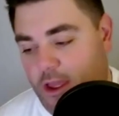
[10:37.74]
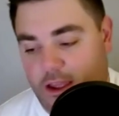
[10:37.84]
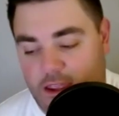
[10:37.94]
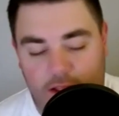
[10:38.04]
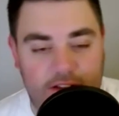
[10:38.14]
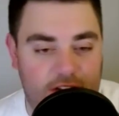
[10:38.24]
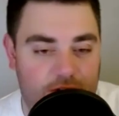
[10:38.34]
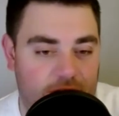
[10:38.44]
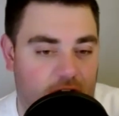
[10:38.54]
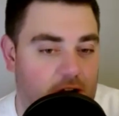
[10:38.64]
Achilles
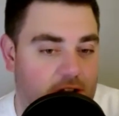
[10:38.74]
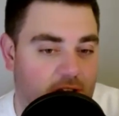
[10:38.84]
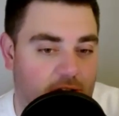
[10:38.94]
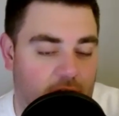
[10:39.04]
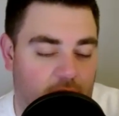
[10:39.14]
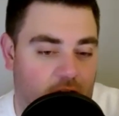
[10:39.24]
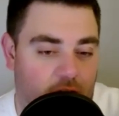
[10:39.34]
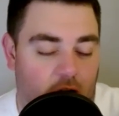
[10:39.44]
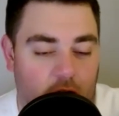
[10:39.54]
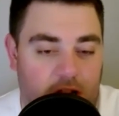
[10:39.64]
injuries are hard to
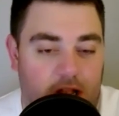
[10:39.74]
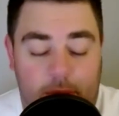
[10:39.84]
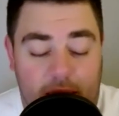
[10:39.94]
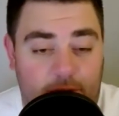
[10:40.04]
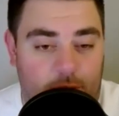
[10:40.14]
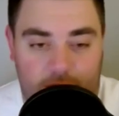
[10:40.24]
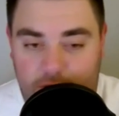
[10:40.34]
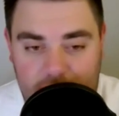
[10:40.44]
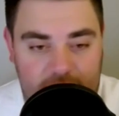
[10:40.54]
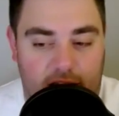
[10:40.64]
they're hard to come back from. They're
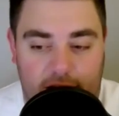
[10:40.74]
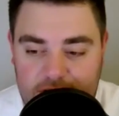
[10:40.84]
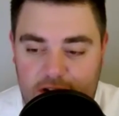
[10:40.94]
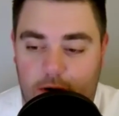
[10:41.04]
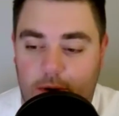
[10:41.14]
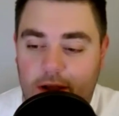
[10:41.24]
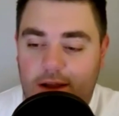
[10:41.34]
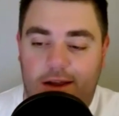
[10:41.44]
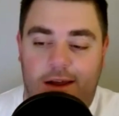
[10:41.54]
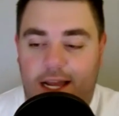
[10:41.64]
very tough. So
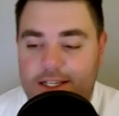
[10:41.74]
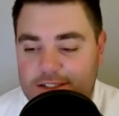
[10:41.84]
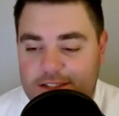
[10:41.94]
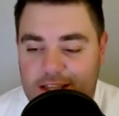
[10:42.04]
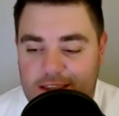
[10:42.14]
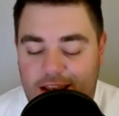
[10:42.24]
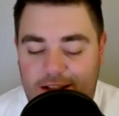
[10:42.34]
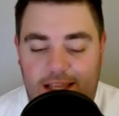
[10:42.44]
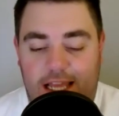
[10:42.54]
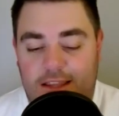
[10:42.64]
I just think that
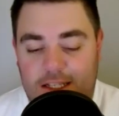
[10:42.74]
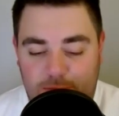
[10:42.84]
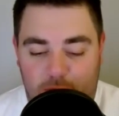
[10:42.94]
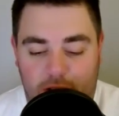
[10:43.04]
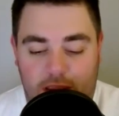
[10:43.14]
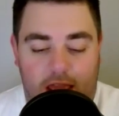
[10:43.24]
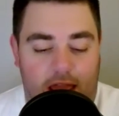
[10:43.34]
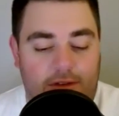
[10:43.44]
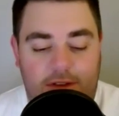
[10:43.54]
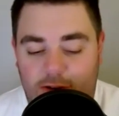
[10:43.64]
at this point you
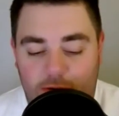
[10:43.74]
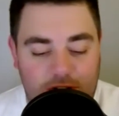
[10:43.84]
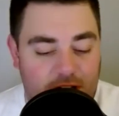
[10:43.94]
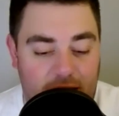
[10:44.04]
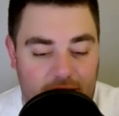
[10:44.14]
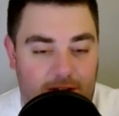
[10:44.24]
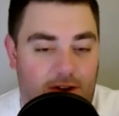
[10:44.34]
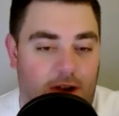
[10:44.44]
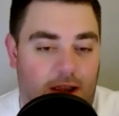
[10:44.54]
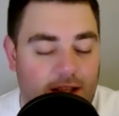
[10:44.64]
have to do what you got to
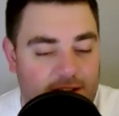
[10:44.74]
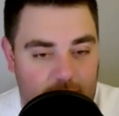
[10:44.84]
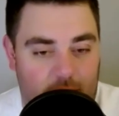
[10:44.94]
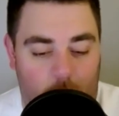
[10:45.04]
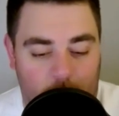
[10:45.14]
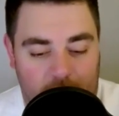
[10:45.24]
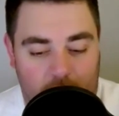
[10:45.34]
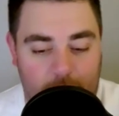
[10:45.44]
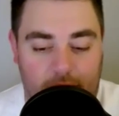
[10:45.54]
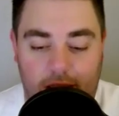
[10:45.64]
do to get some help in
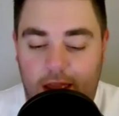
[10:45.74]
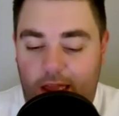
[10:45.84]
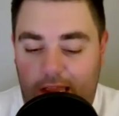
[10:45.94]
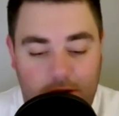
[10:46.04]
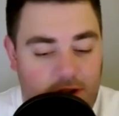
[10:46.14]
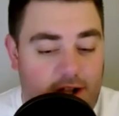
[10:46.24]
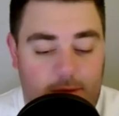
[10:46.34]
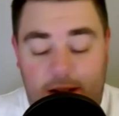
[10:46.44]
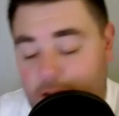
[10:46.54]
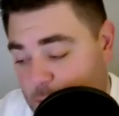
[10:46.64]
here. But you talked
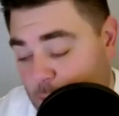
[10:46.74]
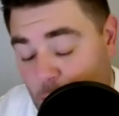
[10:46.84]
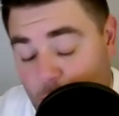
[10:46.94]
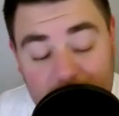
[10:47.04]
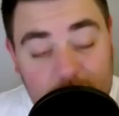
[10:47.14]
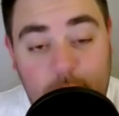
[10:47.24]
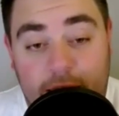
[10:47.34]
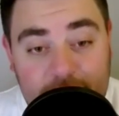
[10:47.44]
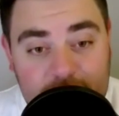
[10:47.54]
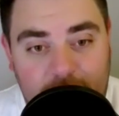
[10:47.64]
about it, like people want to splash.